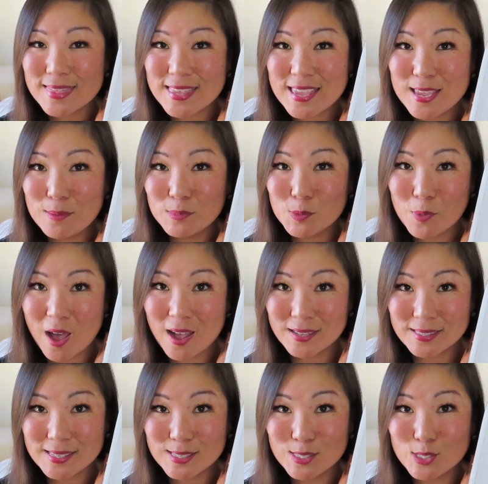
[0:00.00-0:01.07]
themed
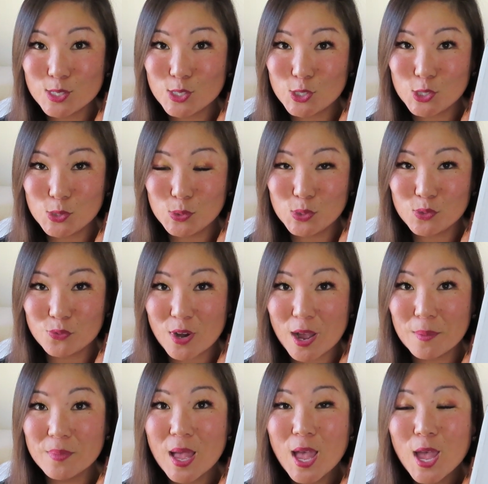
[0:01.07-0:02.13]
boxes to choose
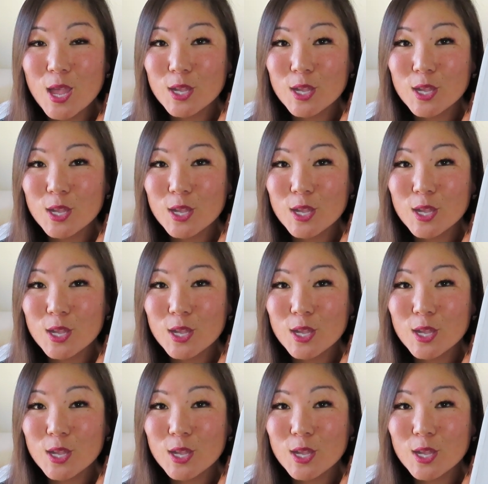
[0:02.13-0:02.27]
from.